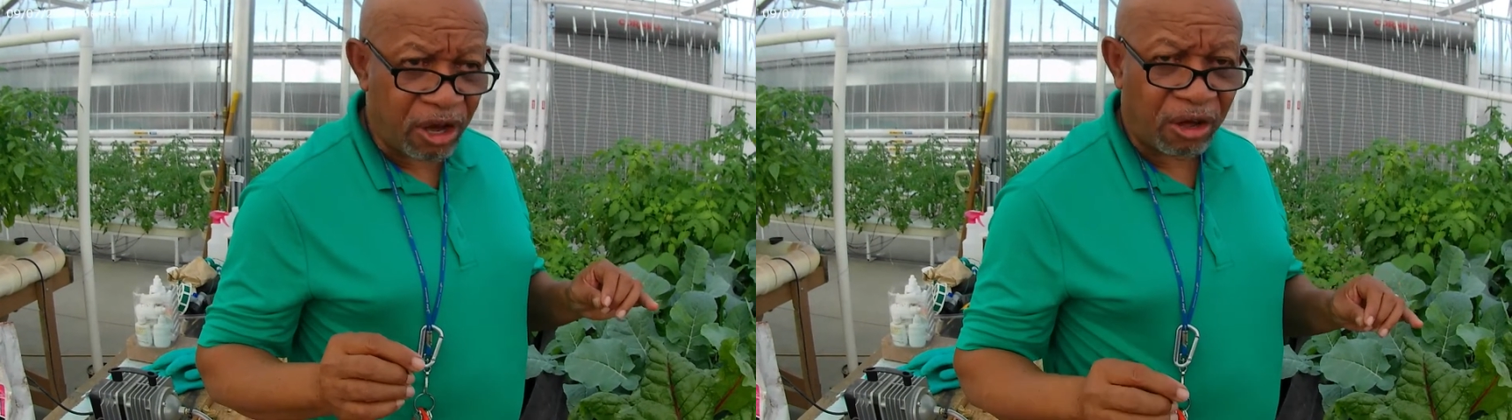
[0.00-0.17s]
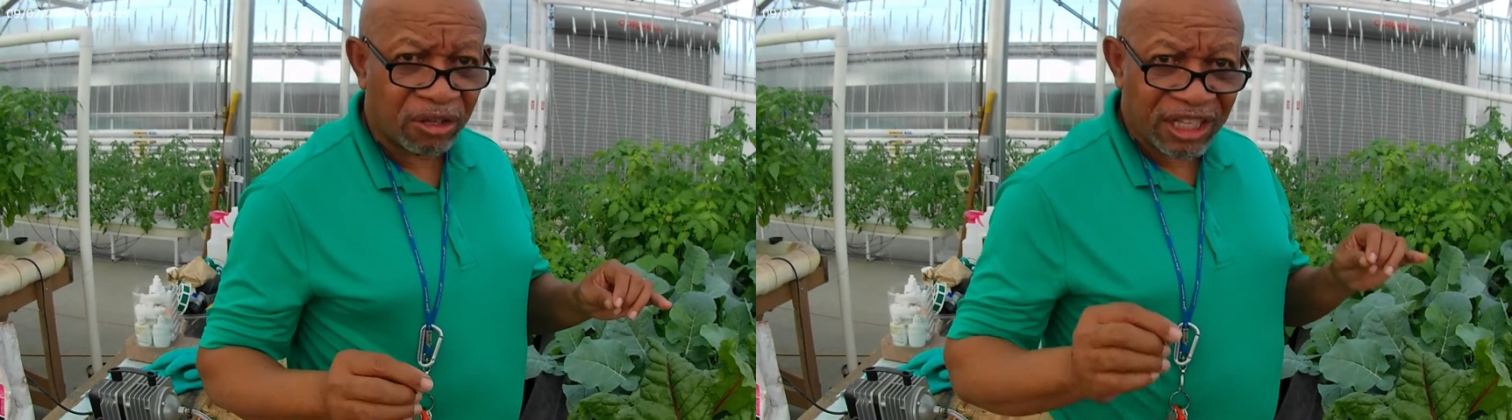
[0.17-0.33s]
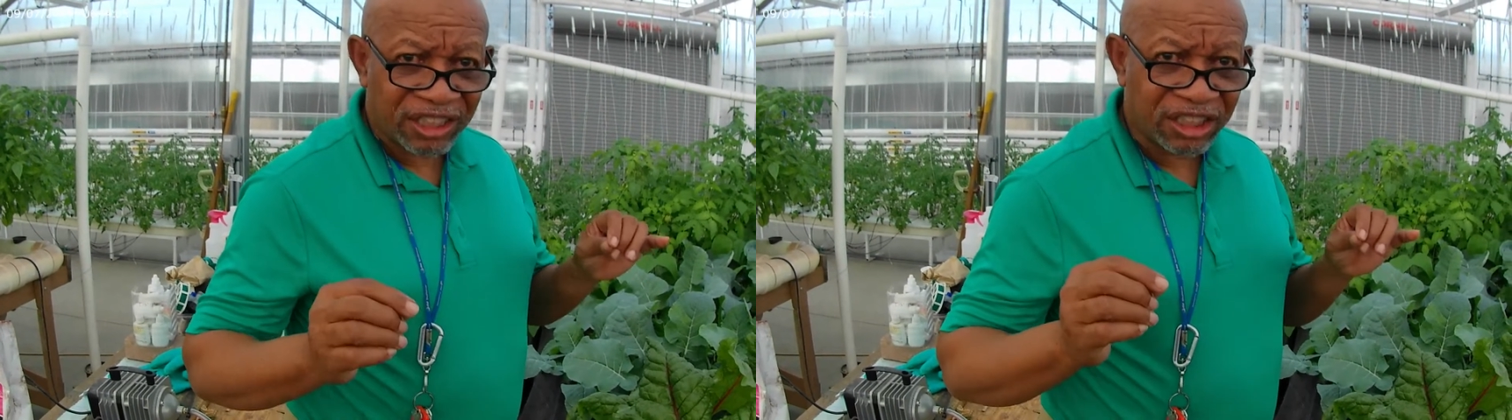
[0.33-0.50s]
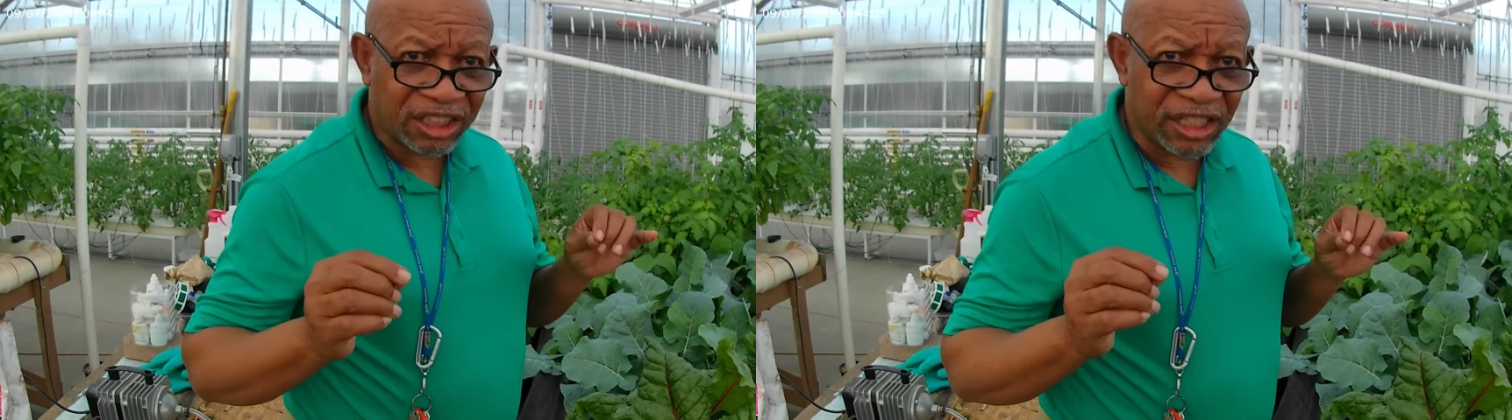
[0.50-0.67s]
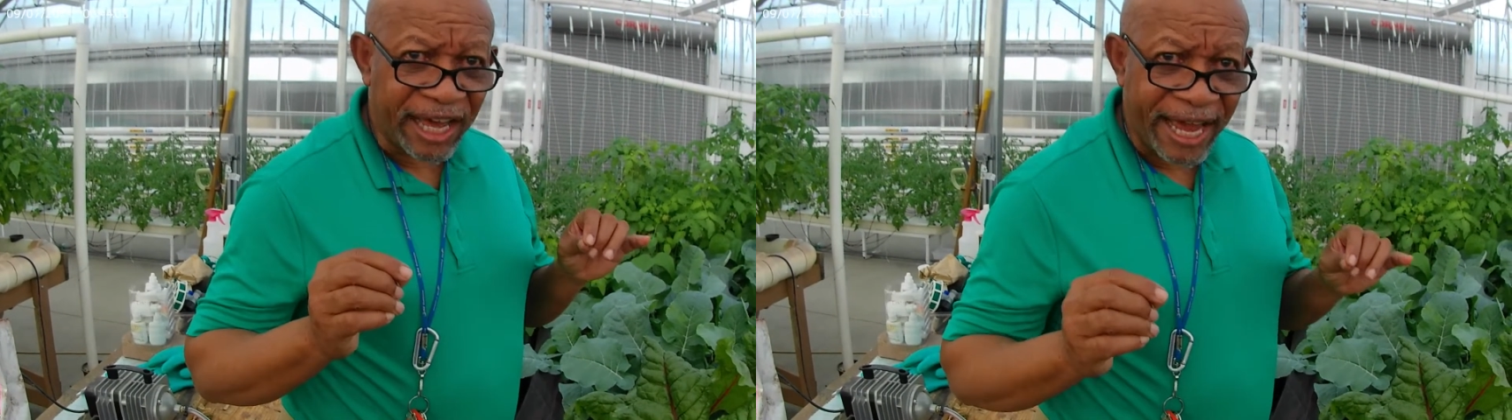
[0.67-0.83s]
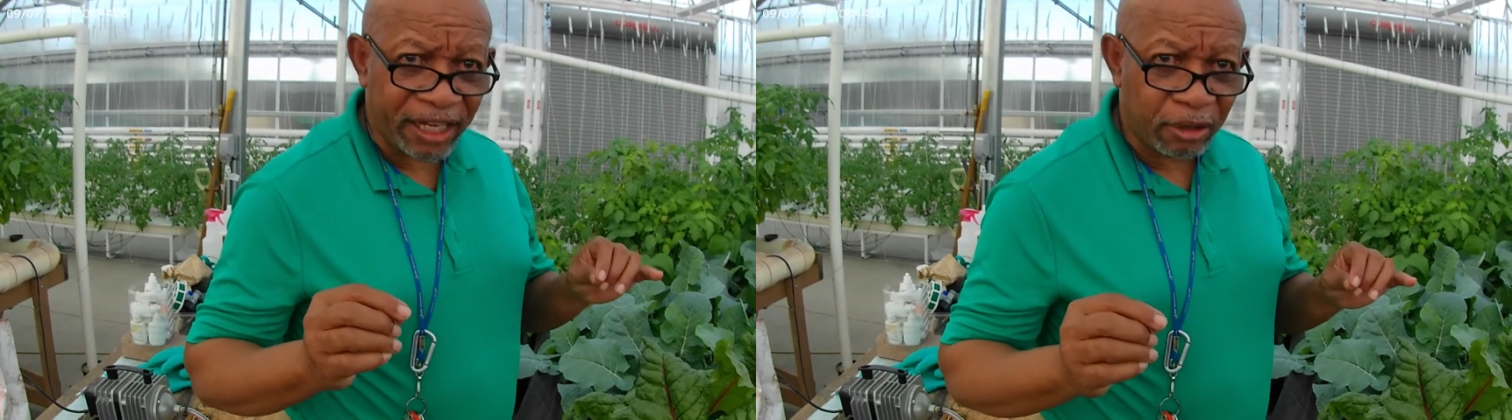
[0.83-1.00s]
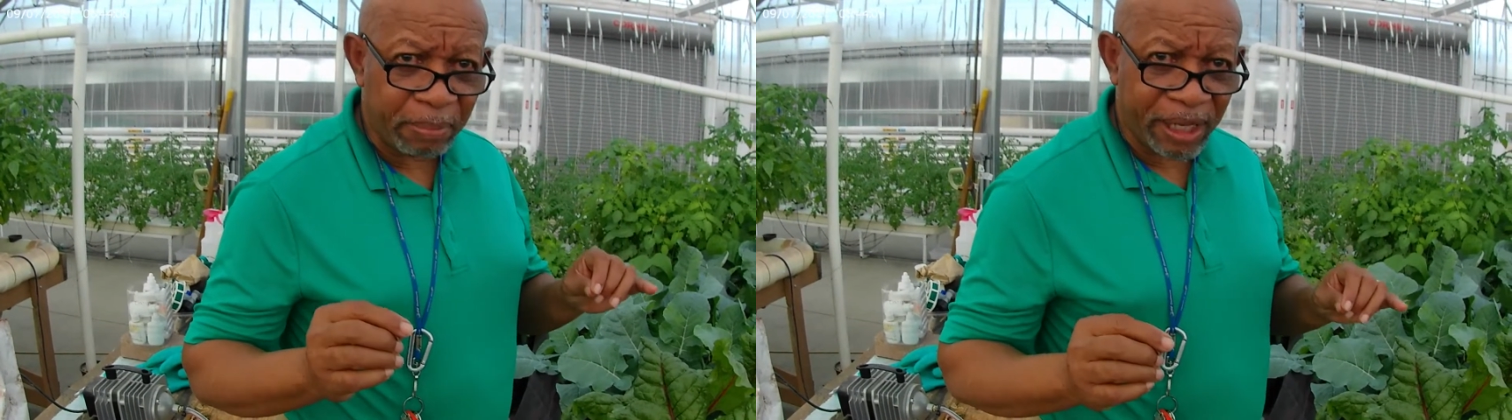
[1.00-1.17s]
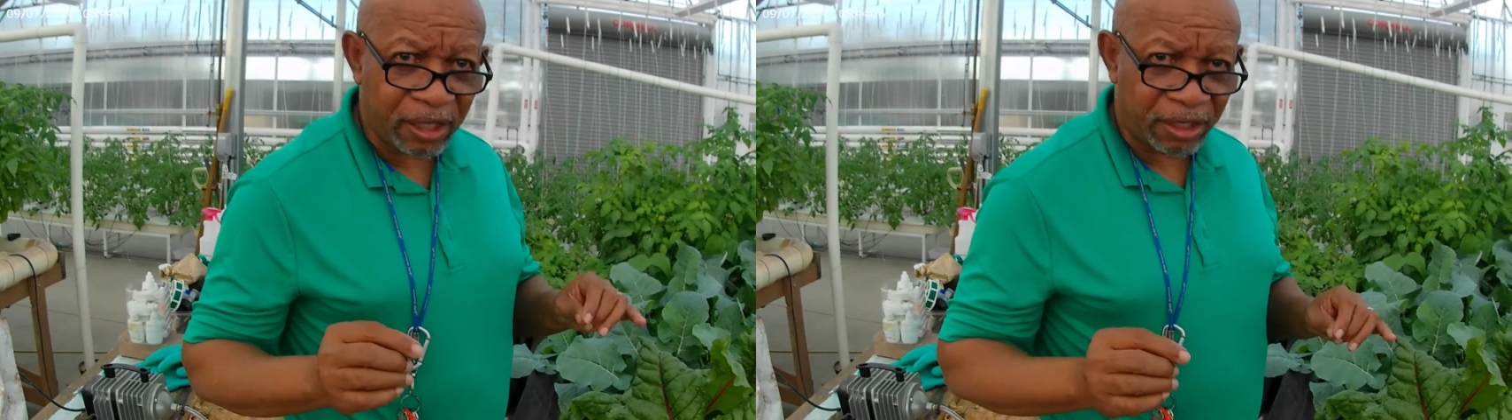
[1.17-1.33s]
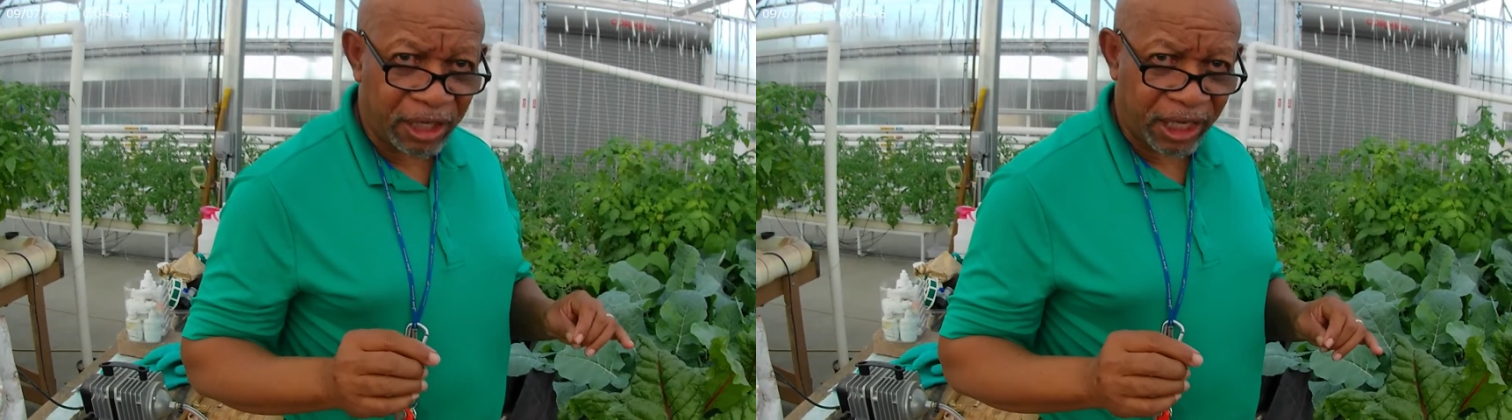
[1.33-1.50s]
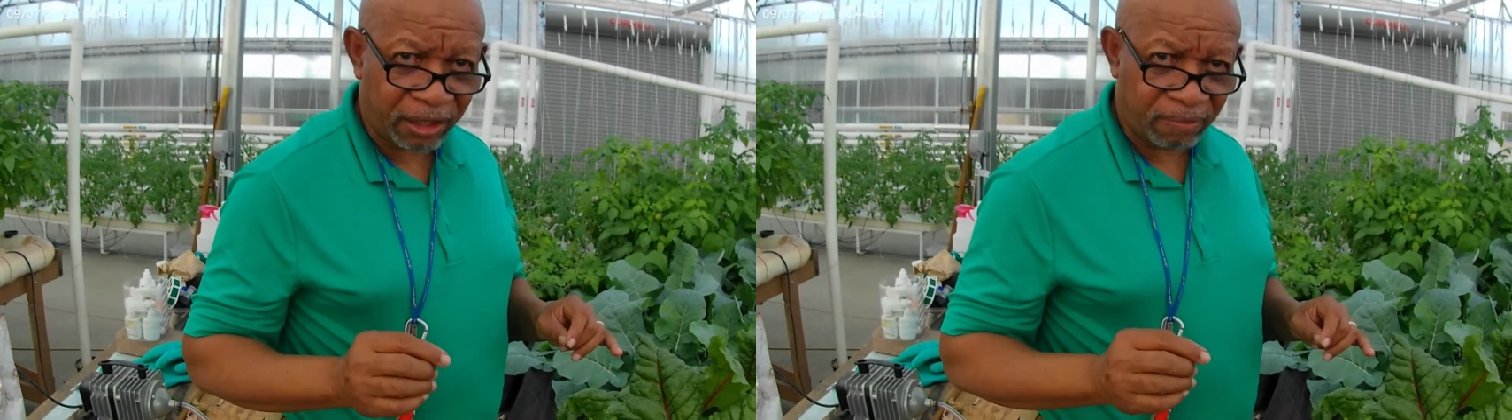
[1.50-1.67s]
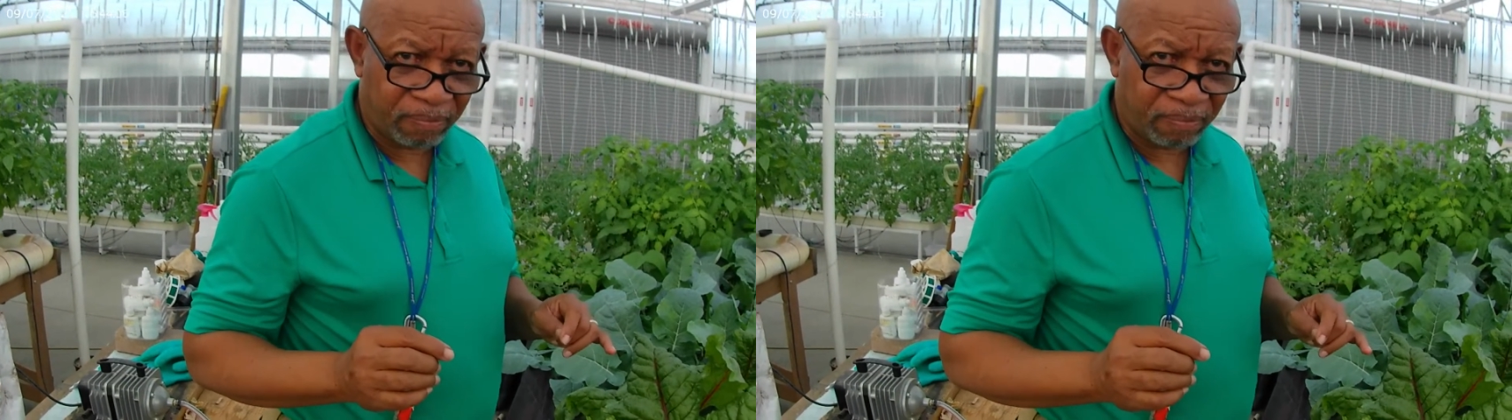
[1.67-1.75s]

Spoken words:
called scalability.